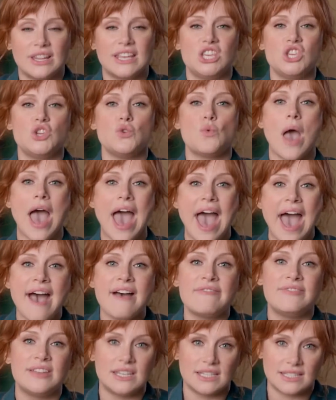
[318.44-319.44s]
Like, you
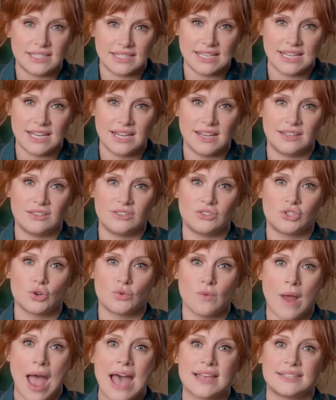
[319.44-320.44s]
haven't seen
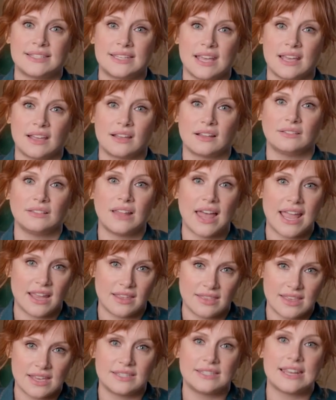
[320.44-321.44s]
Jurassic
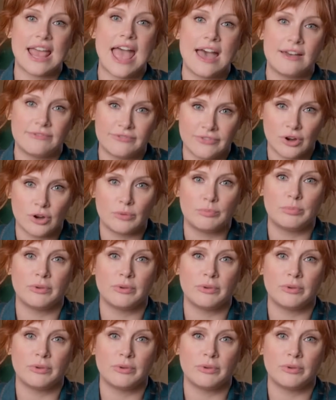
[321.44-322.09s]
like this ever